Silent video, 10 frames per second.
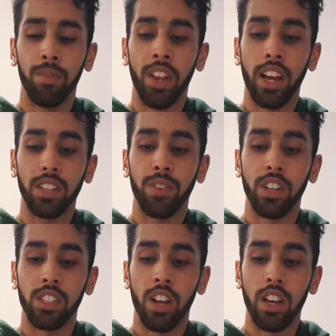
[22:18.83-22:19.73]
The next
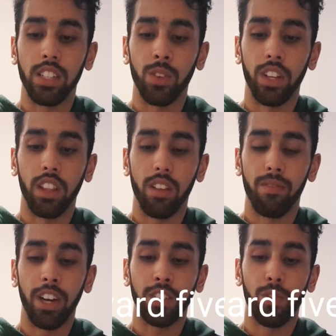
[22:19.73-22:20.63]
verse starts
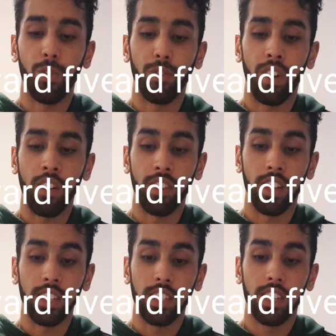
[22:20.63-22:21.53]
with, fast forward 5
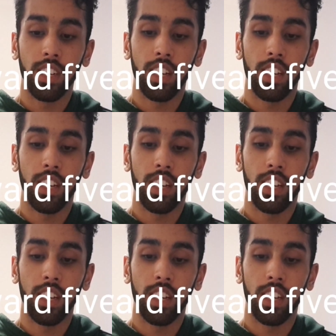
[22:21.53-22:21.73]
years.